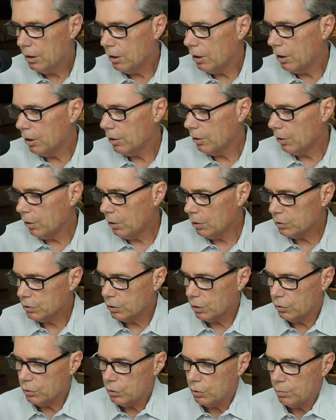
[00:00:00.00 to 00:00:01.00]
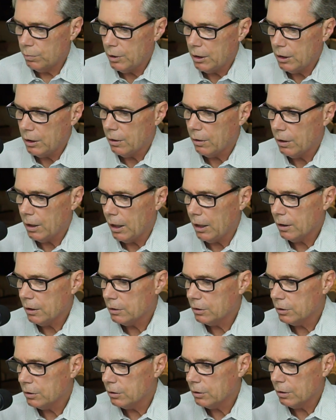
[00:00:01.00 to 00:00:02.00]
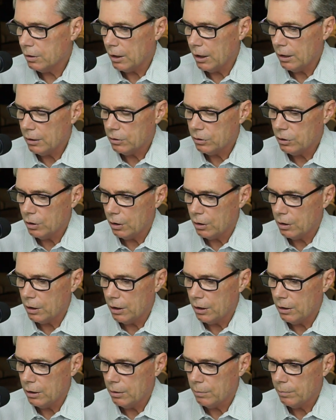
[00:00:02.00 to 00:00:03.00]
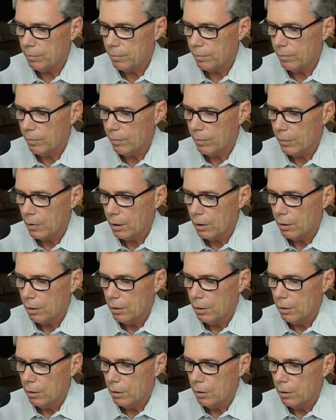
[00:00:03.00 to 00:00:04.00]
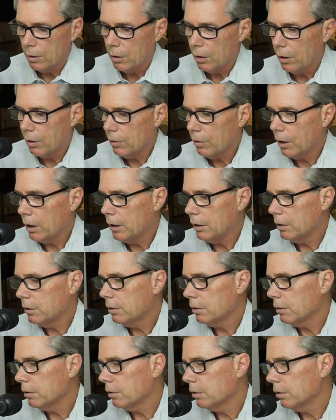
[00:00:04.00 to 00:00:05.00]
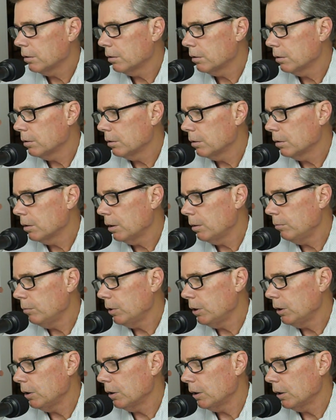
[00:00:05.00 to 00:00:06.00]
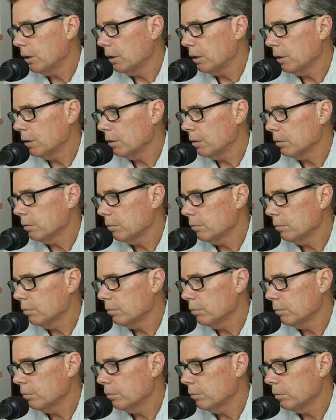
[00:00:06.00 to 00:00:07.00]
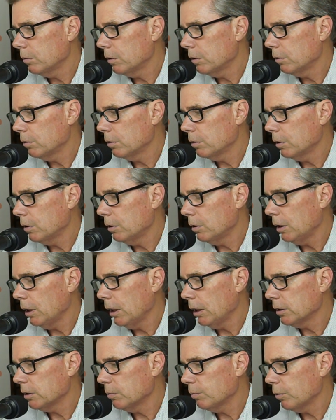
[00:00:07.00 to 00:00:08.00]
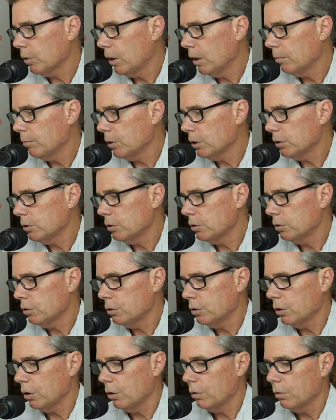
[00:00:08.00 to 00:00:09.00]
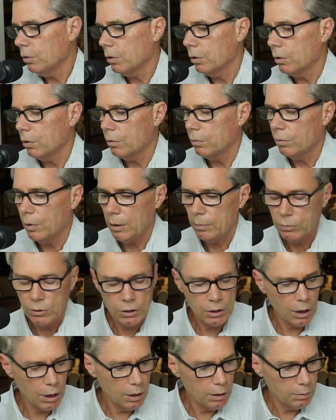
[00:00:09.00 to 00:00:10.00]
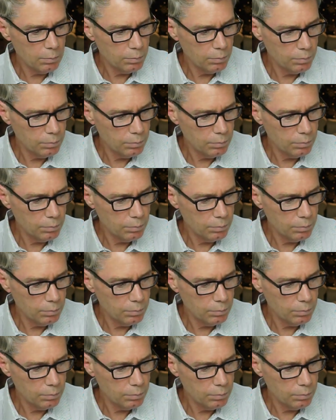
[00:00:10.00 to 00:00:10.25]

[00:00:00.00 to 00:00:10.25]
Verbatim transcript: on all social media. Thanks, thanks, young lady. All right, let me, uh, as promised, show her website,